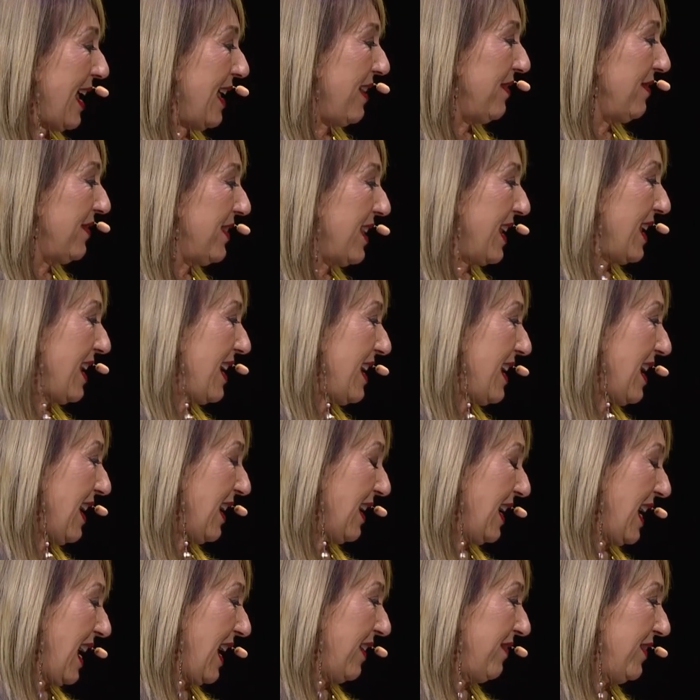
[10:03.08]
and
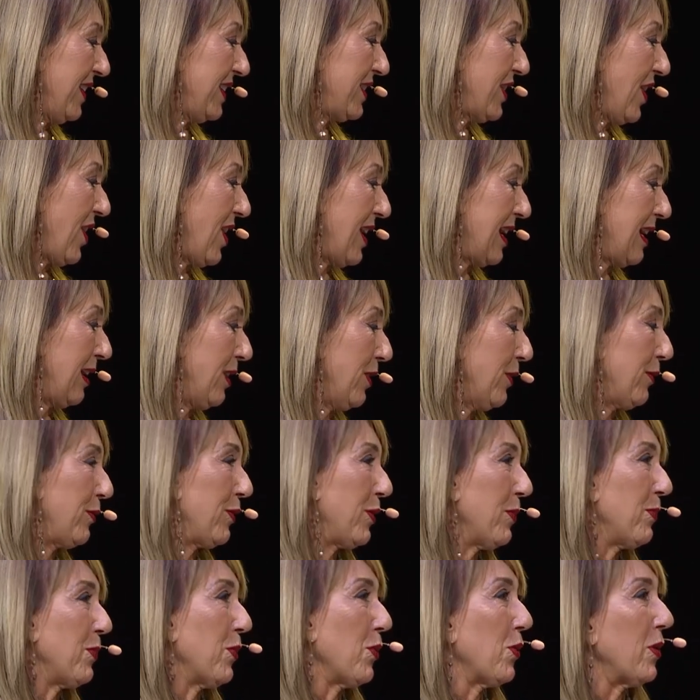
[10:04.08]
the title
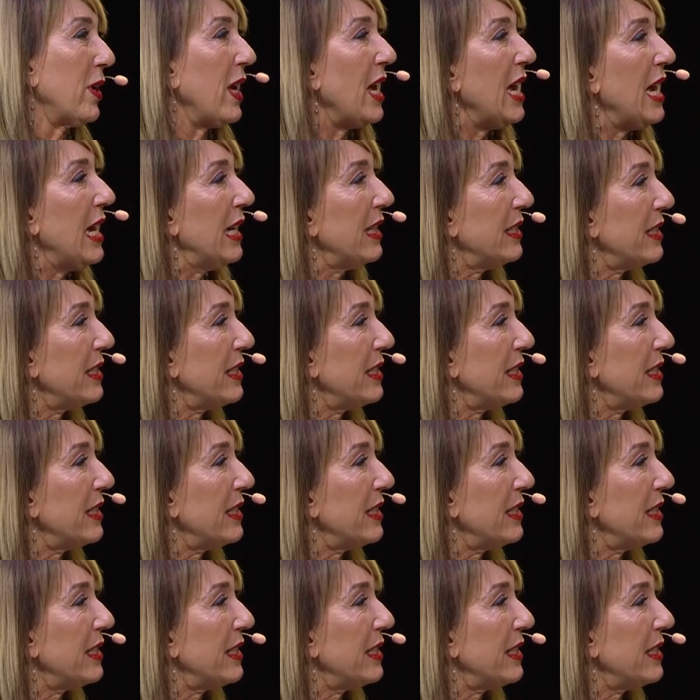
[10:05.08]
of the book,